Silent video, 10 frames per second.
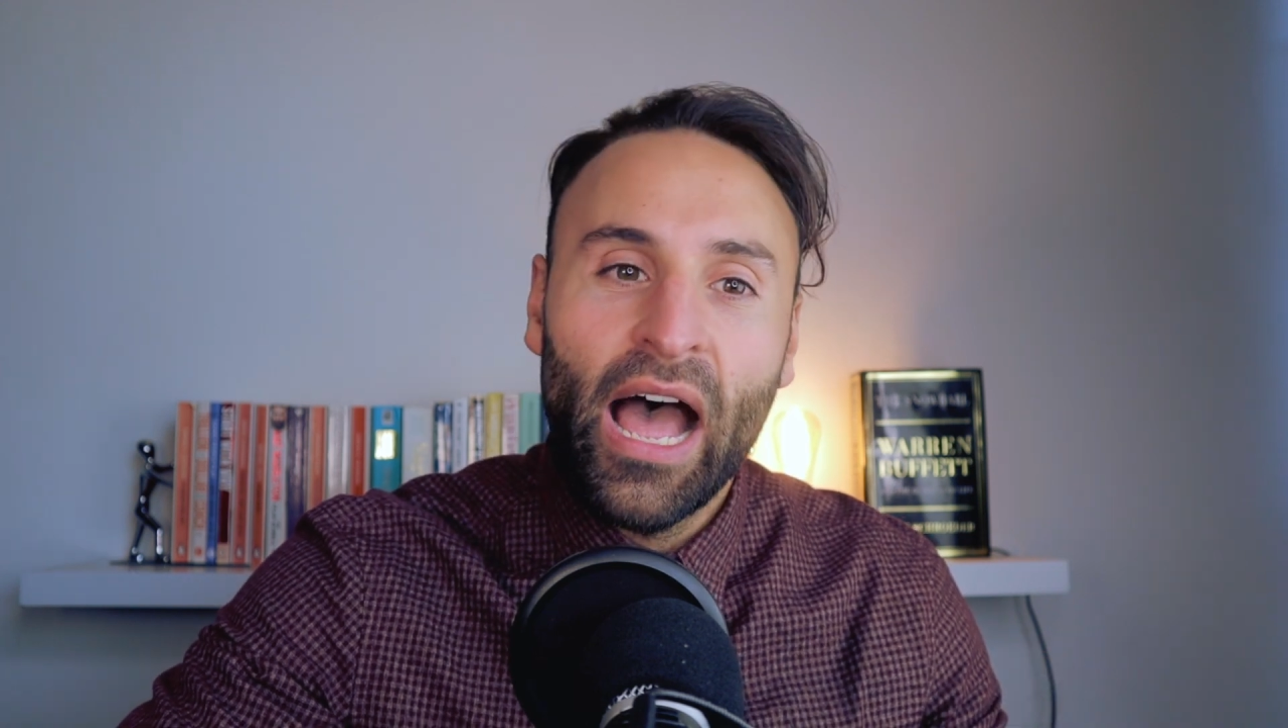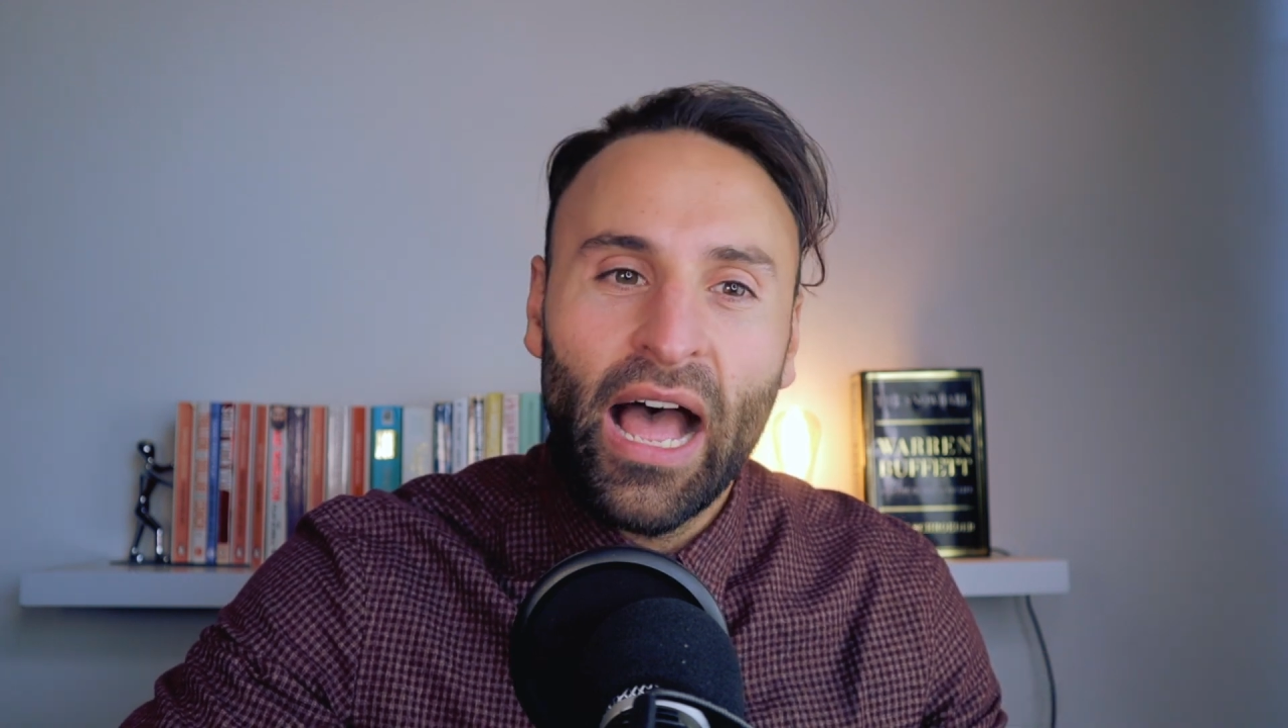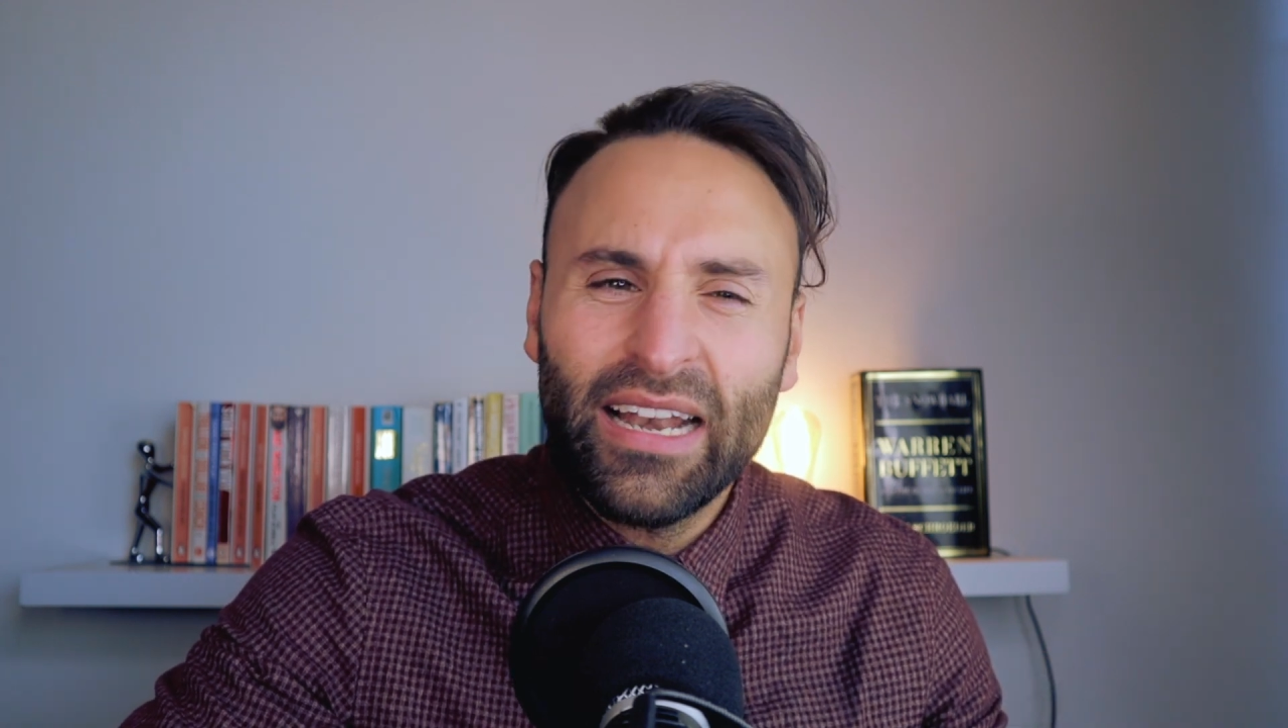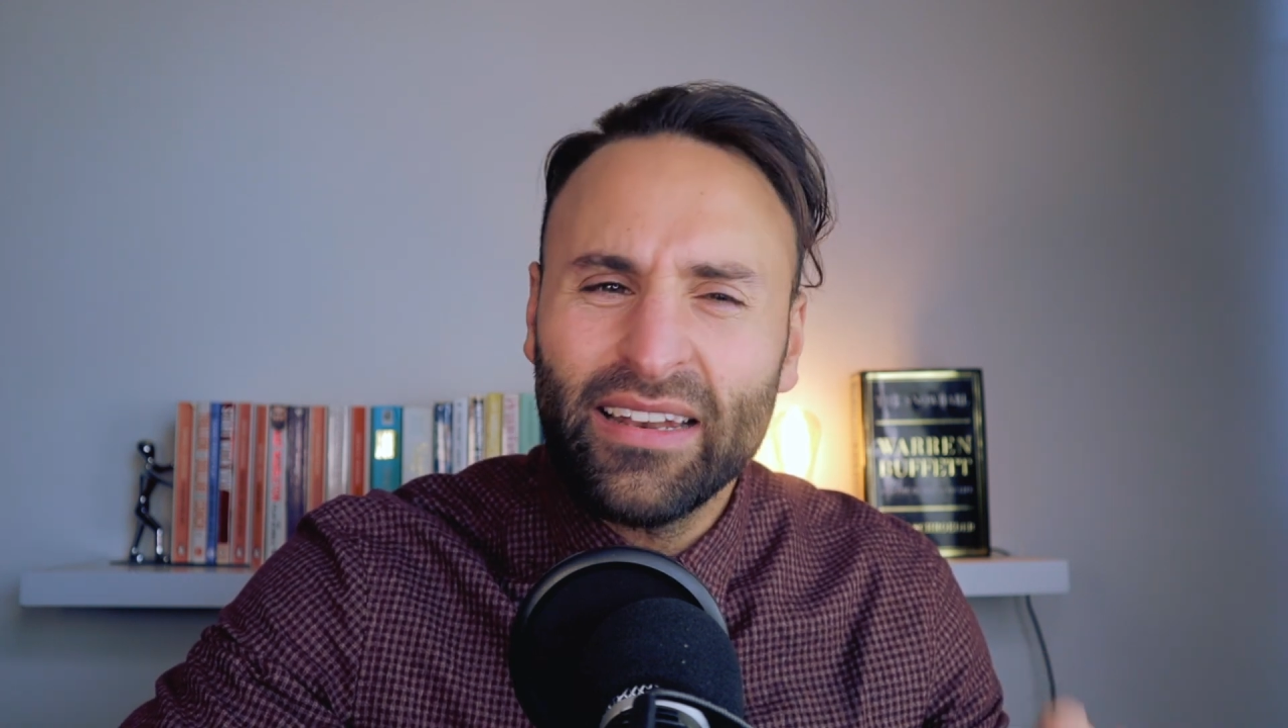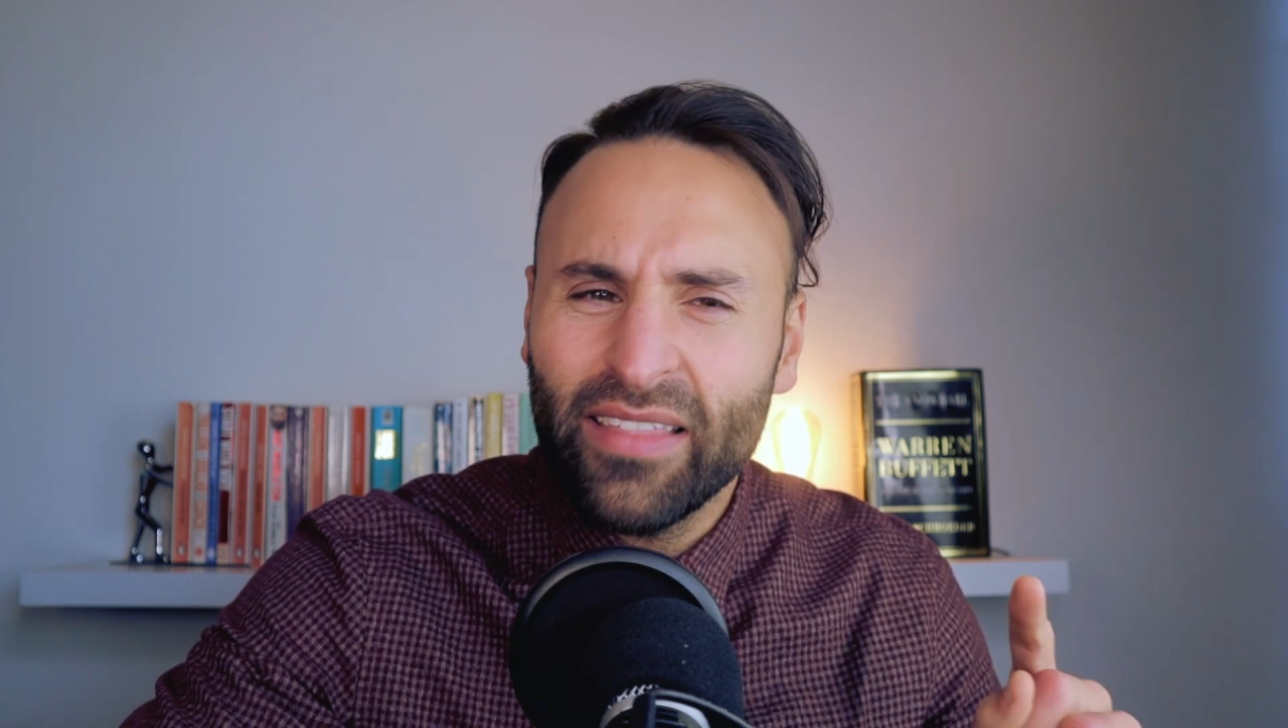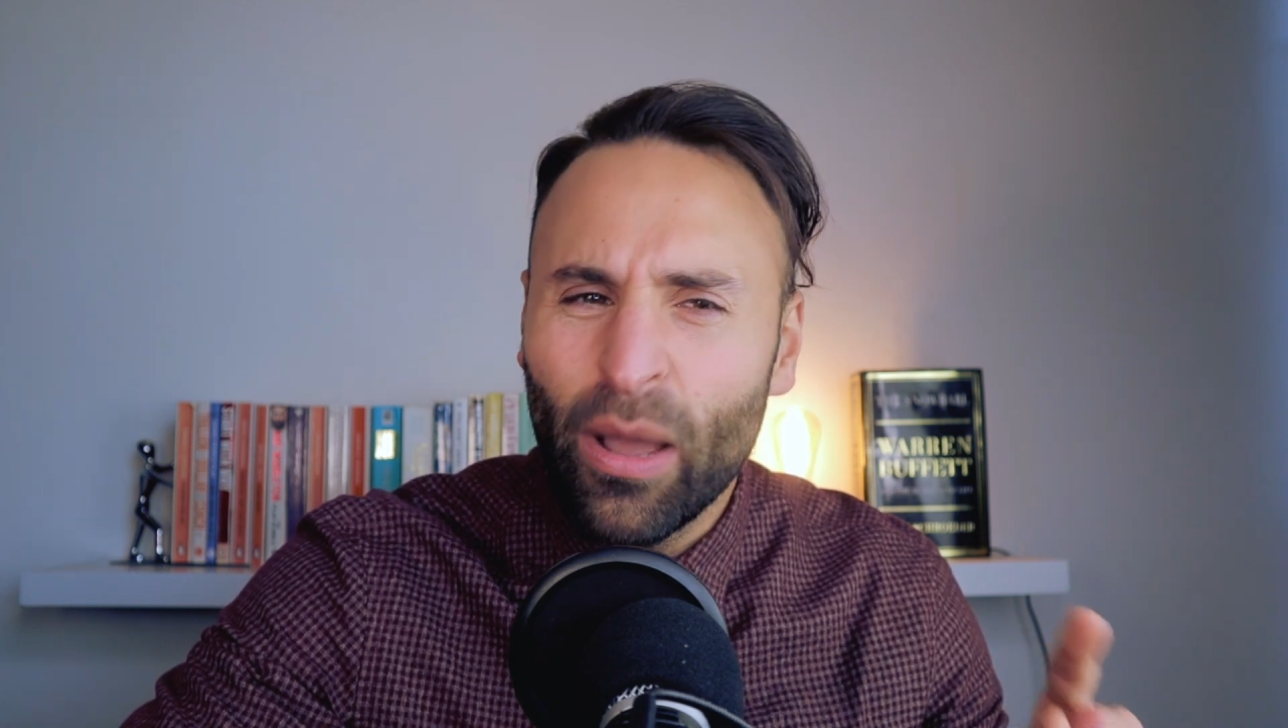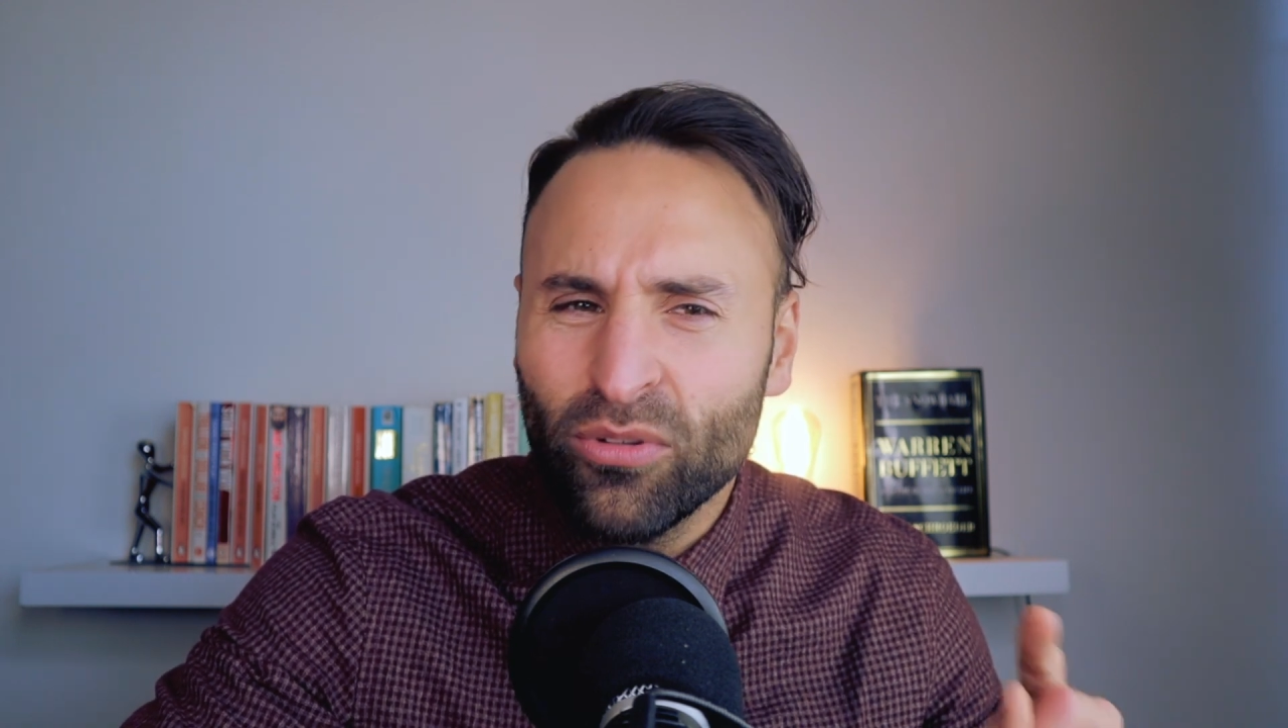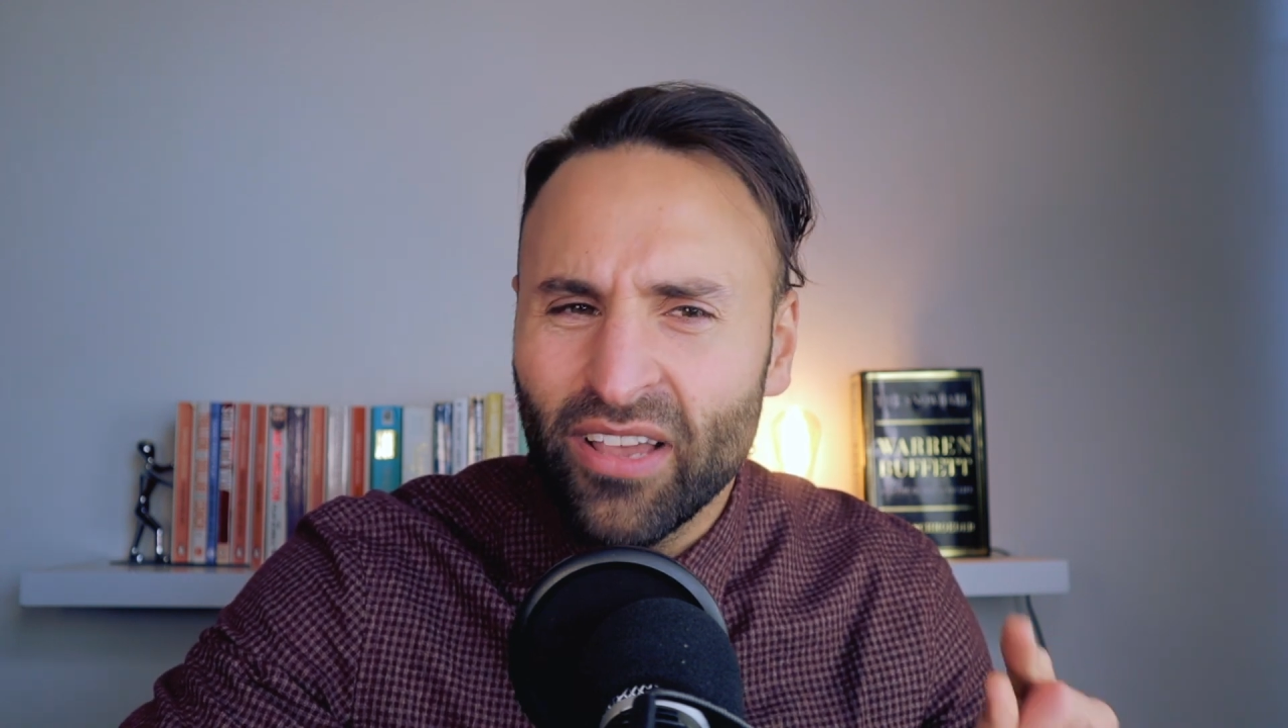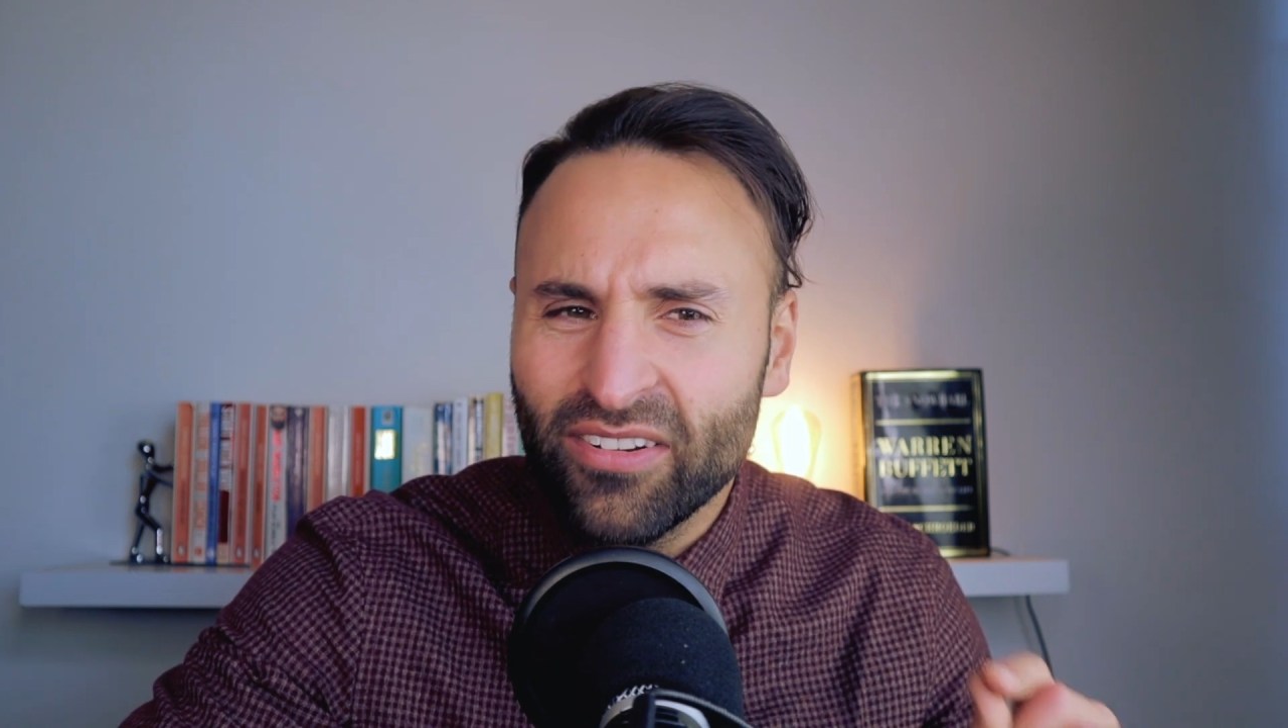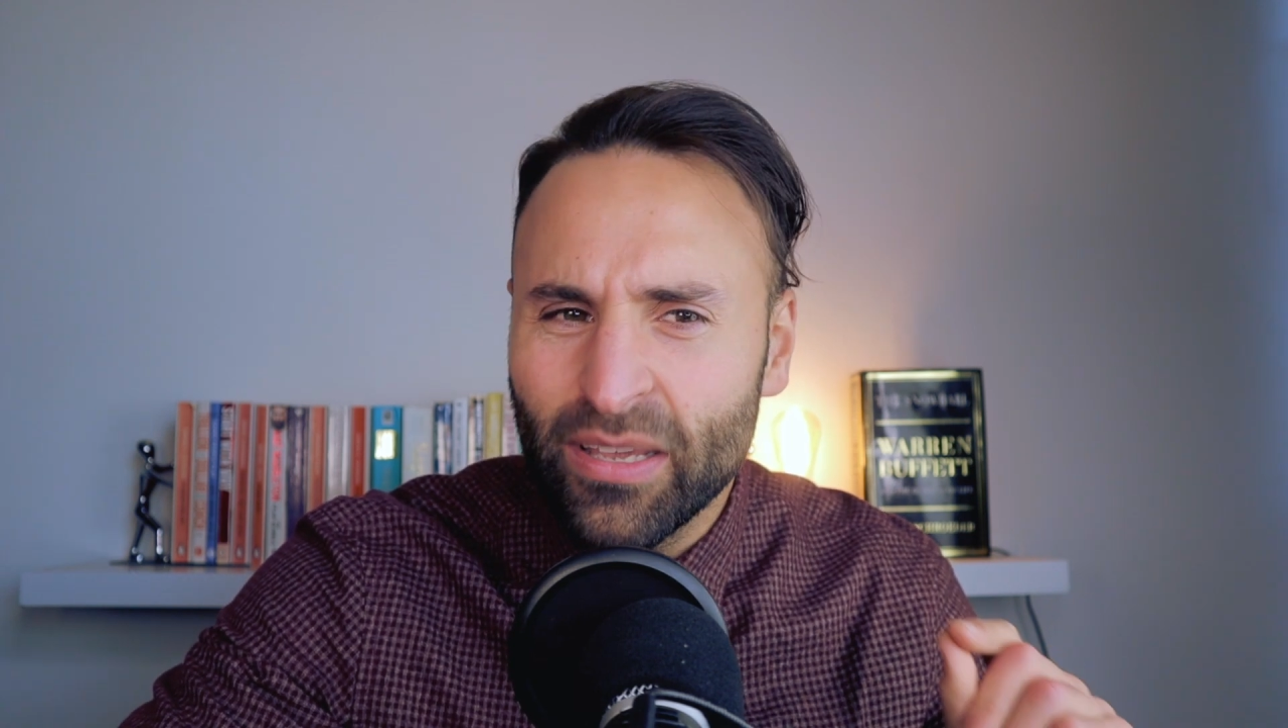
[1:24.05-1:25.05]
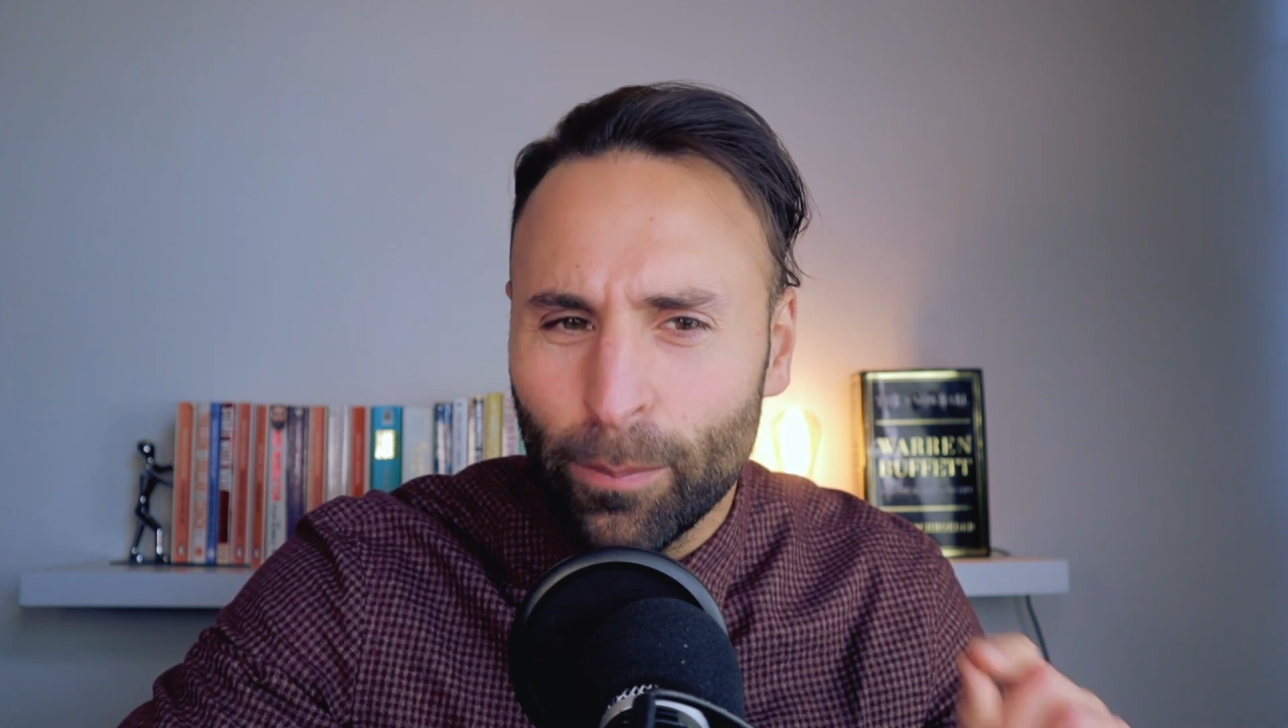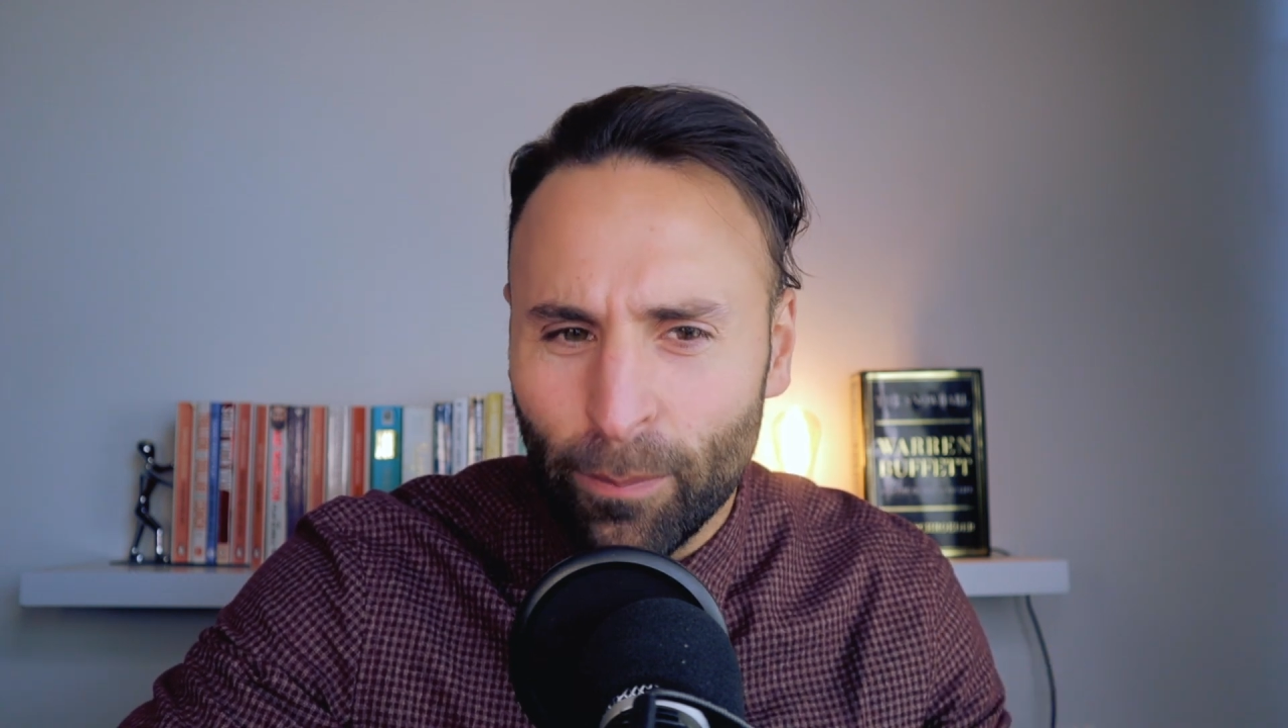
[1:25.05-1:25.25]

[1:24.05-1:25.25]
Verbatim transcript: And that was actually